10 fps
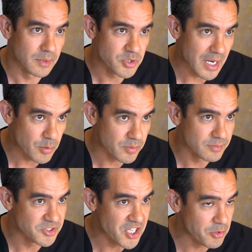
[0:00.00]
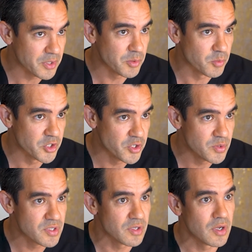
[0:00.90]
we're trying to generally
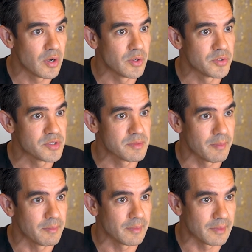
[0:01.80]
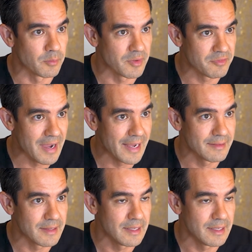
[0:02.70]
reduce the nose, refine